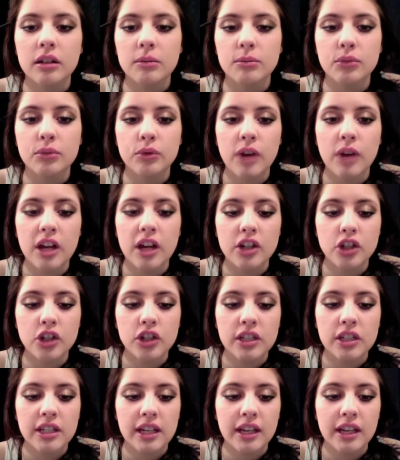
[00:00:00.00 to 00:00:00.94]
brush
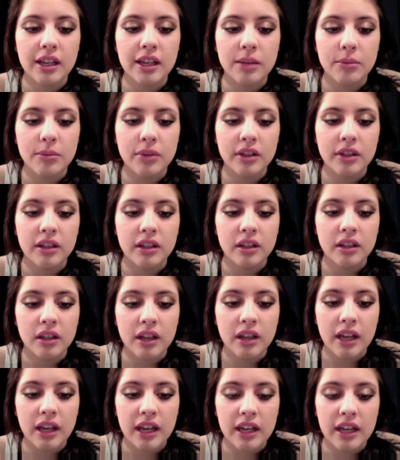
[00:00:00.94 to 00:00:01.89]
tip,
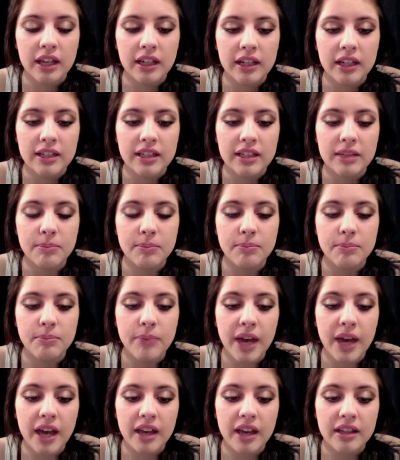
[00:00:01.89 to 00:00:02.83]
and it's the
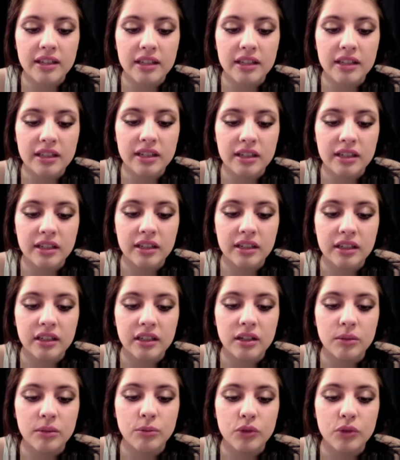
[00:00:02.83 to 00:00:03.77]
best
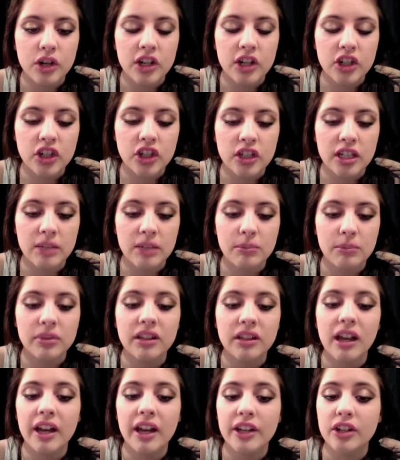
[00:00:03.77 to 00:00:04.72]
brush tip
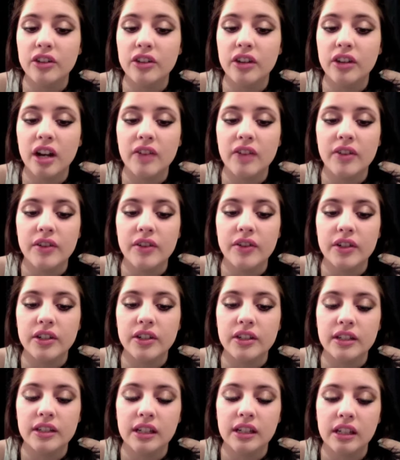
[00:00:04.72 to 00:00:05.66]
liner that I've ever
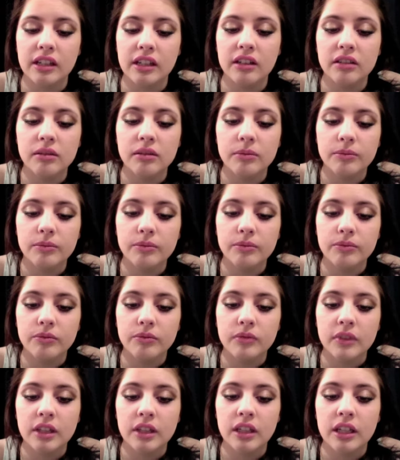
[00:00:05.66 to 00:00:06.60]
seen.
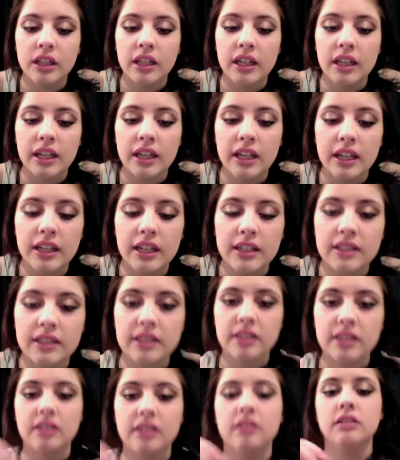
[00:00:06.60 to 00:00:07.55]

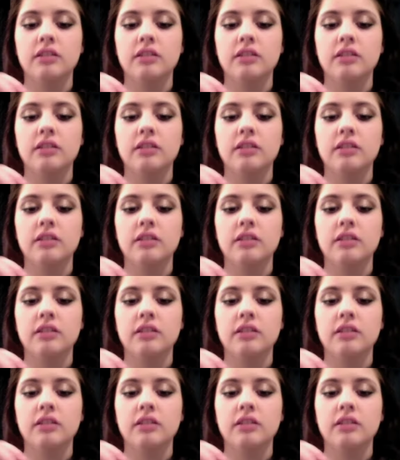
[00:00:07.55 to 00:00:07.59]
It